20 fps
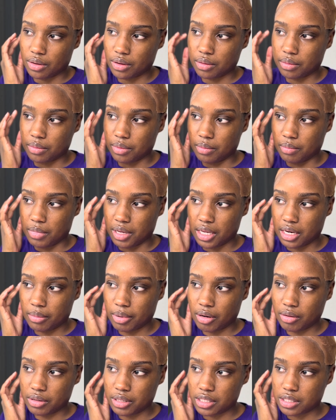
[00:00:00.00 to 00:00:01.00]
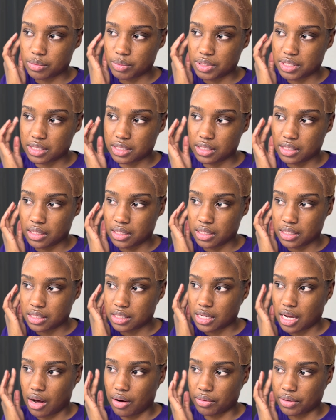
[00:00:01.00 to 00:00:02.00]
Me and the police, we stood
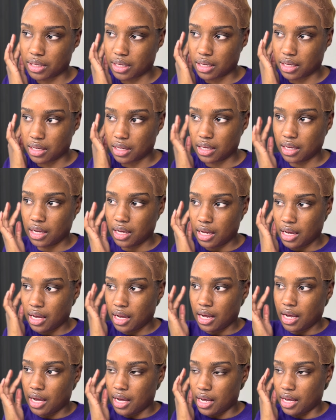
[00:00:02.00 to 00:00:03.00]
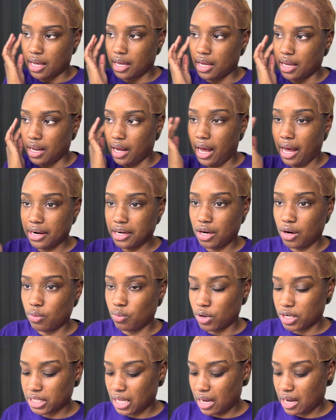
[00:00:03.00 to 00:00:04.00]
talking, and I know
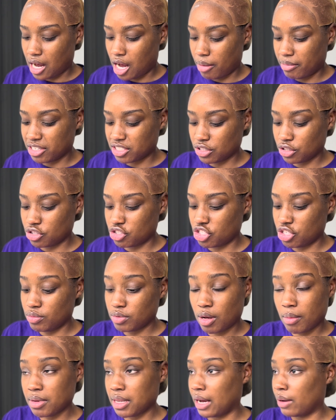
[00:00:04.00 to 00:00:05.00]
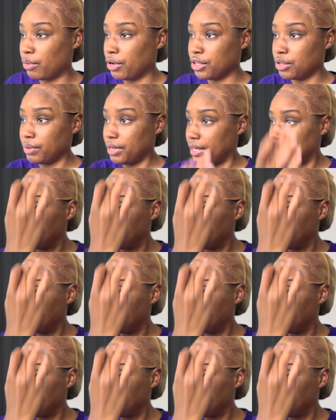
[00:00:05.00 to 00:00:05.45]
once I called my sister, she was gonna be like, where you at?